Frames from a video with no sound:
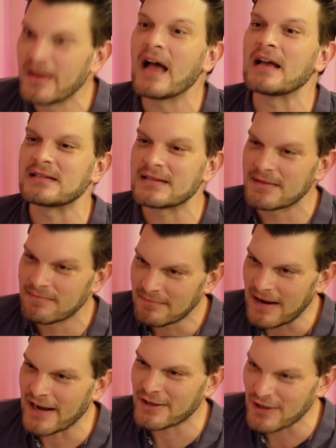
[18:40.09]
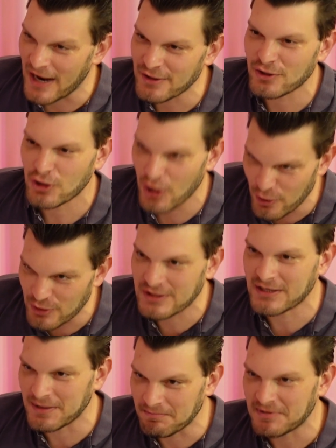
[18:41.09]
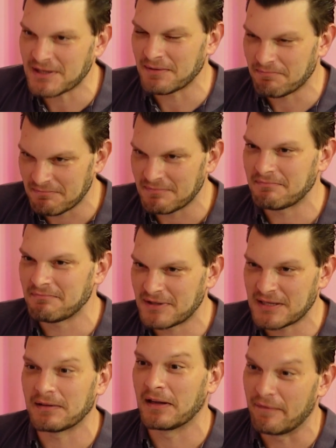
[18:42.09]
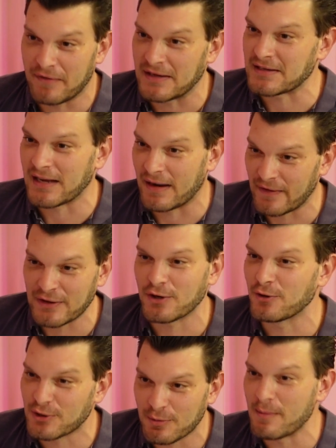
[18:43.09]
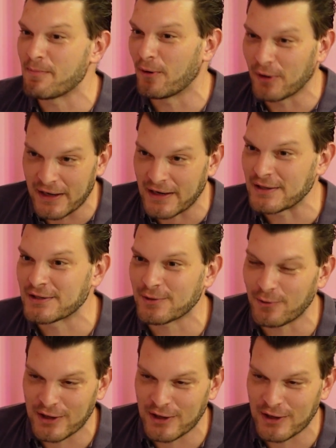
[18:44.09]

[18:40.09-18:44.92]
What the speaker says: Yes, I chose to live this life. I chose to be bullied in school.